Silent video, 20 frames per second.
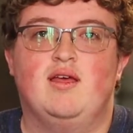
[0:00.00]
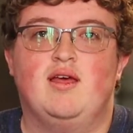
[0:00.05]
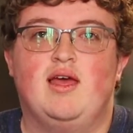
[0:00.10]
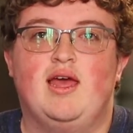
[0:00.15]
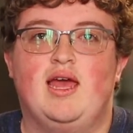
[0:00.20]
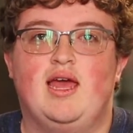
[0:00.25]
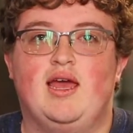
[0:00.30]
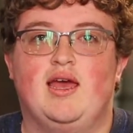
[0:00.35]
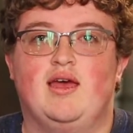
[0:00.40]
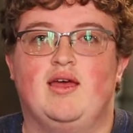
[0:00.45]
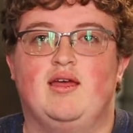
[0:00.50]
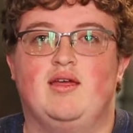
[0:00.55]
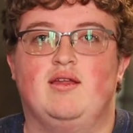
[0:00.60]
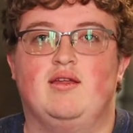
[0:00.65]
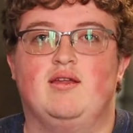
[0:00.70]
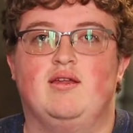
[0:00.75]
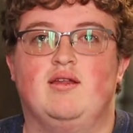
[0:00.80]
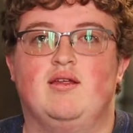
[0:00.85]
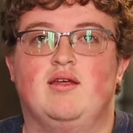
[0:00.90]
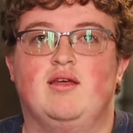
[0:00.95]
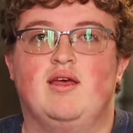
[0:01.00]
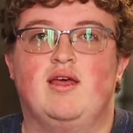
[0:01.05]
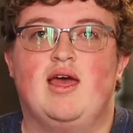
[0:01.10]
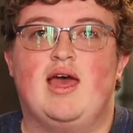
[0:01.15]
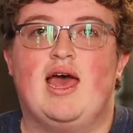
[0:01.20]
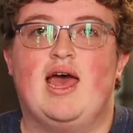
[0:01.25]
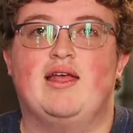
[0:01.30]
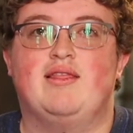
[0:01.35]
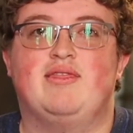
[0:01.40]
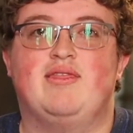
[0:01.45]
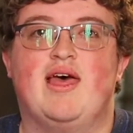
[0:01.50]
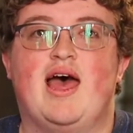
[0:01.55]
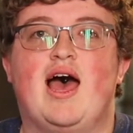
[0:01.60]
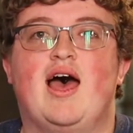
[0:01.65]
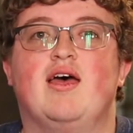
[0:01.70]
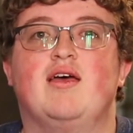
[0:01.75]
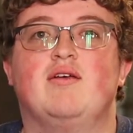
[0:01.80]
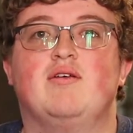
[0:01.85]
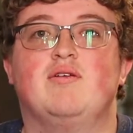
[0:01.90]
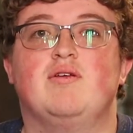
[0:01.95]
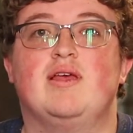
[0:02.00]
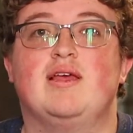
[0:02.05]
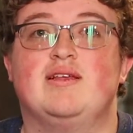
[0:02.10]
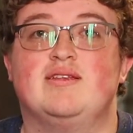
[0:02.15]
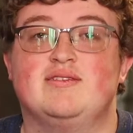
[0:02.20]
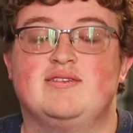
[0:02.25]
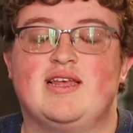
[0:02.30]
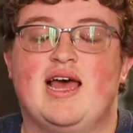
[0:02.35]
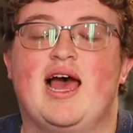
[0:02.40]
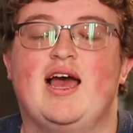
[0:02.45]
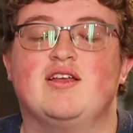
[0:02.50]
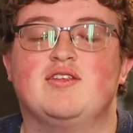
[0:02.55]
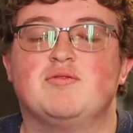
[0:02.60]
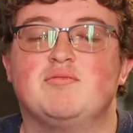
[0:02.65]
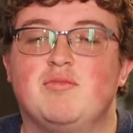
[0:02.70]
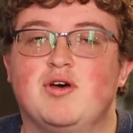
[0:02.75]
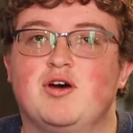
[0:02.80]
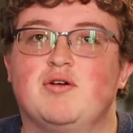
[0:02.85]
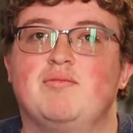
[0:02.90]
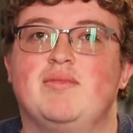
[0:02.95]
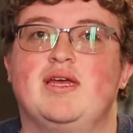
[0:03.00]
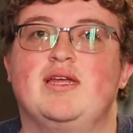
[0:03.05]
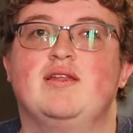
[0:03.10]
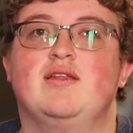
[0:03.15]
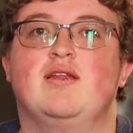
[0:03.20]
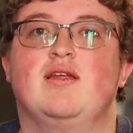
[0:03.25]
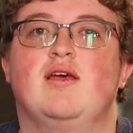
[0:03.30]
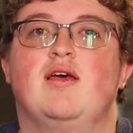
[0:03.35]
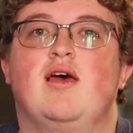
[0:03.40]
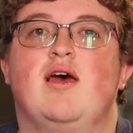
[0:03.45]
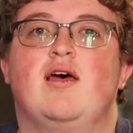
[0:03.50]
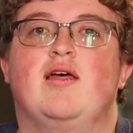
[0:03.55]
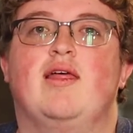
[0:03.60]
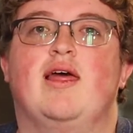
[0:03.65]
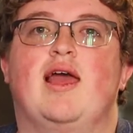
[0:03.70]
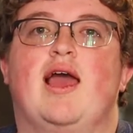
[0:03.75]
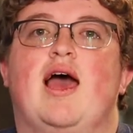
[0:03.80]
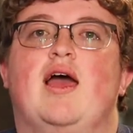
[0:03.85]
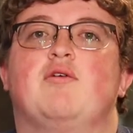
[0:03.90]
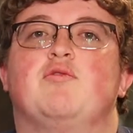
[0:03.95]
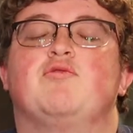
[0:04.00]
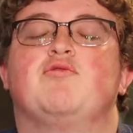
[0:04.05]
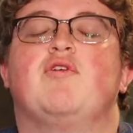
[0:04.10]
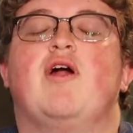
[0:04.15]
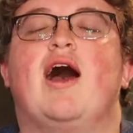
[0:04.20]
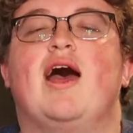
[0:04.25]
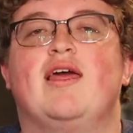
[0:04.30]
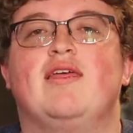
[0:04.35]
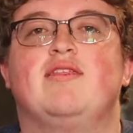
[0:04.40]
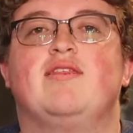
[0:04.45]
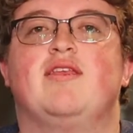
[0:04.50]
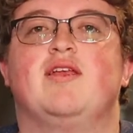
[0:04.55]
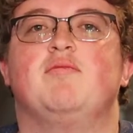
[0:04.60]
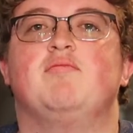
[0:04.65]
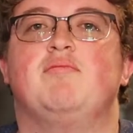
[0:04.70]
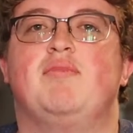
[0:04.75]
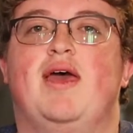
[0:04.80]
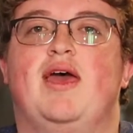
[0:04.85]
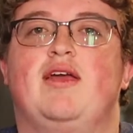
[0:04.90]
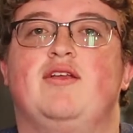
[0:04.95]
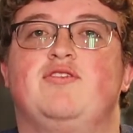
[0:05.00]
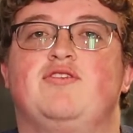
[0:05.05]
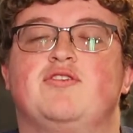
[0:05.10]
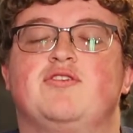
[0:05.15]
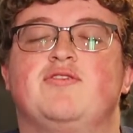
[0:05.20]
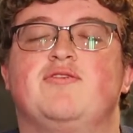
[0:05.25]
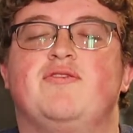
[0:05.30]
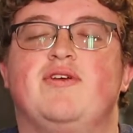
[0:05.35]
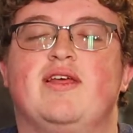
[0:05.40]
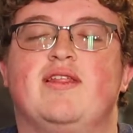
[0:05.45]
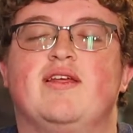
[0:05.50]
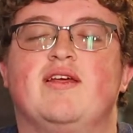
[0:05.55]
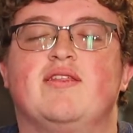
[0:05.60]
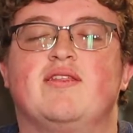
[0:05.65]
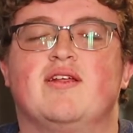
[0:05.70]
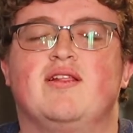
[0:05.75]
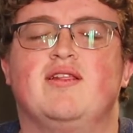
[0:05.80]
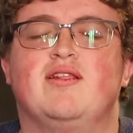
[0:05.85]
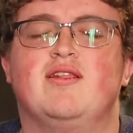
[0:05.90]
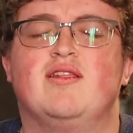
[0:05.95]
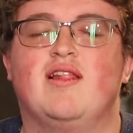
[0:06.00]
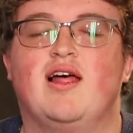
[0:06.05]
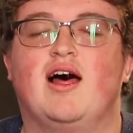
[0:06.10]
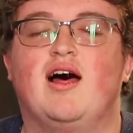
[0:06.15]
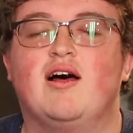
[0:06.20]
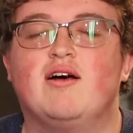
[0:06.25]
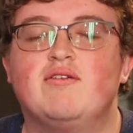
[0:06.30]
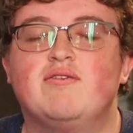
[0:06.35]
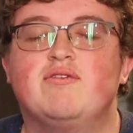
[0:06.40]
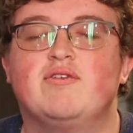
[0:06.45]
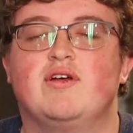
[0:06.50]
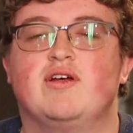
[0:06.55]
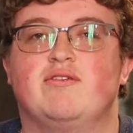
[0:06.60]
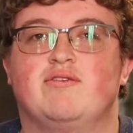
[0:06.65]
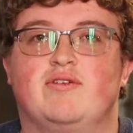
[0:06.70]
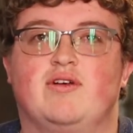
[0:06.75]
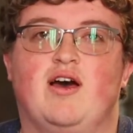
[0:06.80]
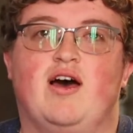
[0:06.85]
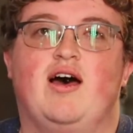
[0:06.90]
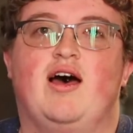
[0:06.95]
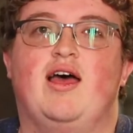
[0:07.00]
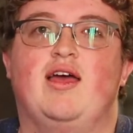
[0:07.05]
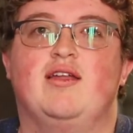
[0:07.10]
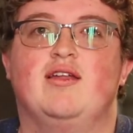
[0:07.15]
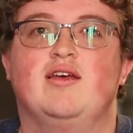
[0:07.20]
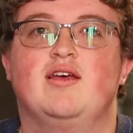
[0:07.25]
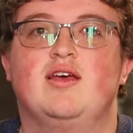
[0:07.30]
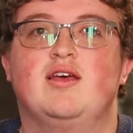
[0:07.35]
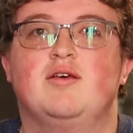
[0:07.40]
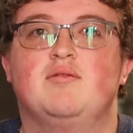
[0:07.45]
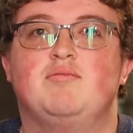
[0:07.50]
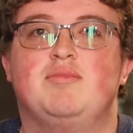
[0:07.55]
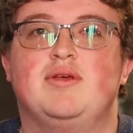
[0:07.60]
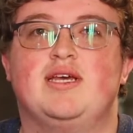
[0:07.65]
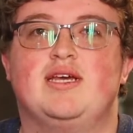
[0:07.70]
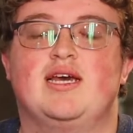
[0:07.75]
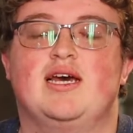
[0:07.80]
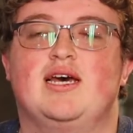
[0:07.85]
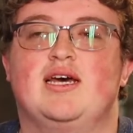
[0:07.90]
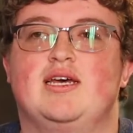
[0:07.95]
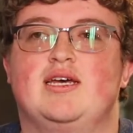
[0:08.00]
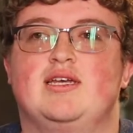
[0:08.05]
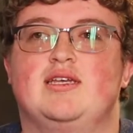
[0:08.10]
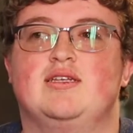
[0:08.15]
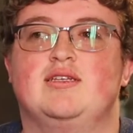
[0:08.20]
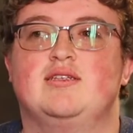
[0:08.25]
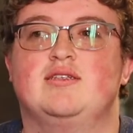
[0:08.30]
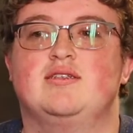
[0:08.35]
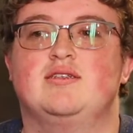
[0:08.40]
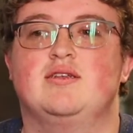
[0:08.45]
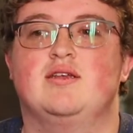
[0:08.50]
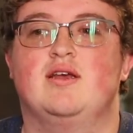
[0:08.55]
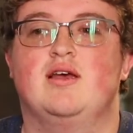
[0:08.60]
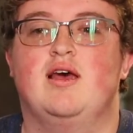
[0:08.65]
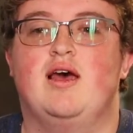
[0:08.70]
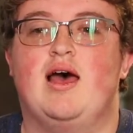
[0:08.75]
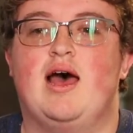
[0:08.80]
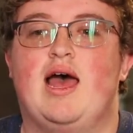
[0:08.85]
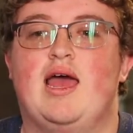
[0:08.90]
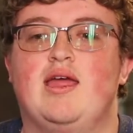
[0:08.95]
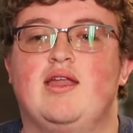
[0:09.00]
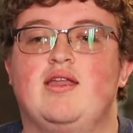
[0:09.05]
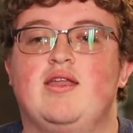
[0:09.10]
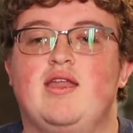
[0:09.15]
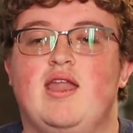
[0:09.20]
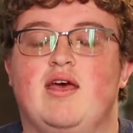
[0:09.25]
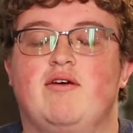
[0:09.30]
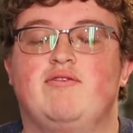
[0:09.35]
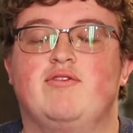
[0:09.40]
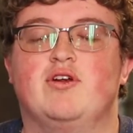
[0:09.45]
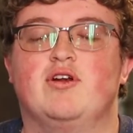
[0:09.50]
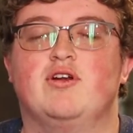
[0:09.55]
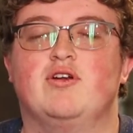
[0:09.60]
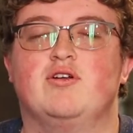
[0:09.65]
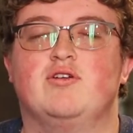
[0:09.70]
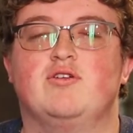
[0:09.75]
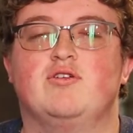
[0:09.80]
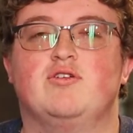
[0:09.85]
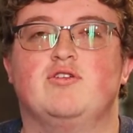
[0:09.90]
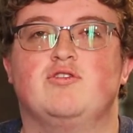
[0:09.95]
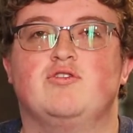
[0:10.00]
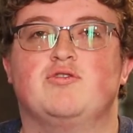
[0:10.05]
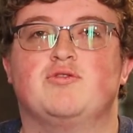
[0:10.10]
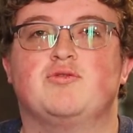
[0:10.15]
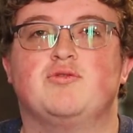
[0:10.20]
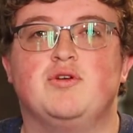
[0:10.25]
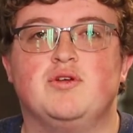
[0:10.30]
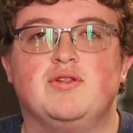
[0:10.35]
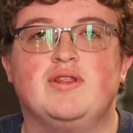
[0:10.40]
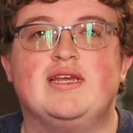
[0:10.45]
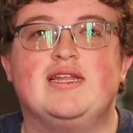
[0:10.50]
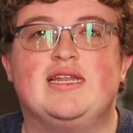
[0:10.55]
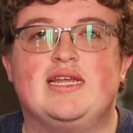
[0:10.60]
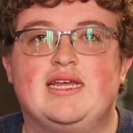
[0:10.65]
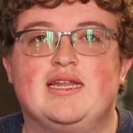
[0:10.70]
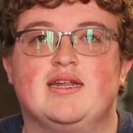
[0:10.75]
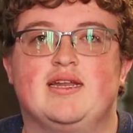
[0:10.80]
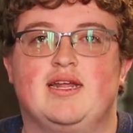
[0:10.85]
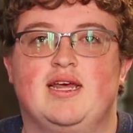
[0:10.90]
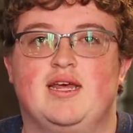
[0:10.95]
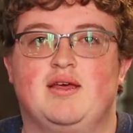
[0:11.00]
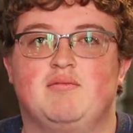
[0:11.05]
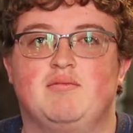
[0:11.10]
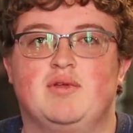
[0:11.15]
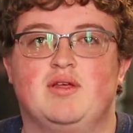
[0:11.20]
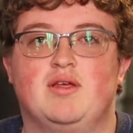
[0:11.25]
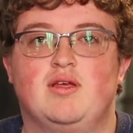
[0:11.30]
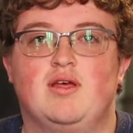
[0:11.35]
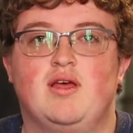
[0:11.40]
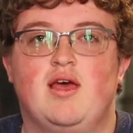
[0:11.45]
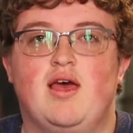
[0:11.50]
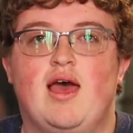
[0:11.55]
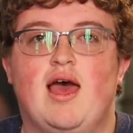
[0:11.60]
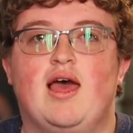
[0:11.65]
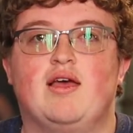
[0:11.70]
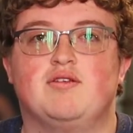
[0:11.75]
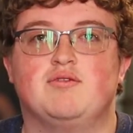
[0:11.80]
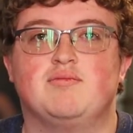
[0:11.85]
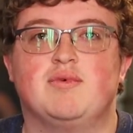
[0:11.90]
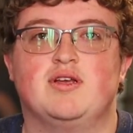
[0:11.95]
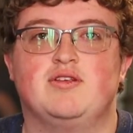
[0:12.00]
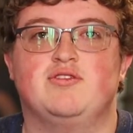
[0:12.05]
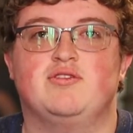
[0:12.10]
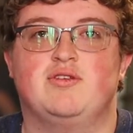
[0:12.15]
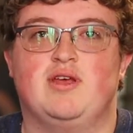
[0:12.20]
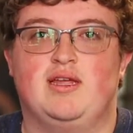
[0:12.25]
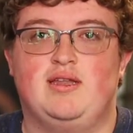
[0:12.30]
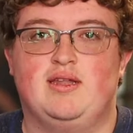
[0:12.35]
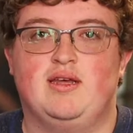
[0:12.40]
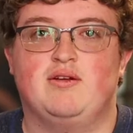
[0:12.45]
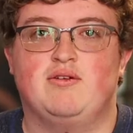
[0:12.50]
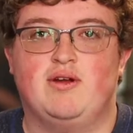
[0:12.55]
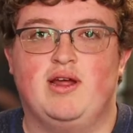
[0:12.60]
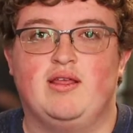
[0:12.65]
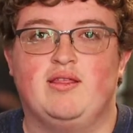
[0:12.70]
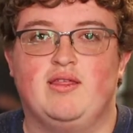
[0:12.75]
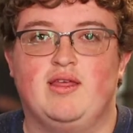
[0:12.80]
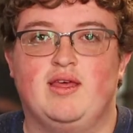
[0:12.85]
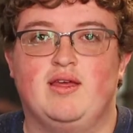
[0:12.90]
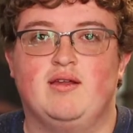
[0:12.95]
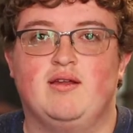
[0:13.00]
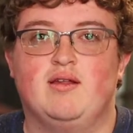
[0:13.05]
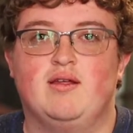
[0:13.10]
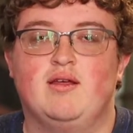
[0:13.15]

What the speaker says: And at that exact moment, like, I arrived in bed just feeling the love of God, because I had never truly needed him as much as I did right then.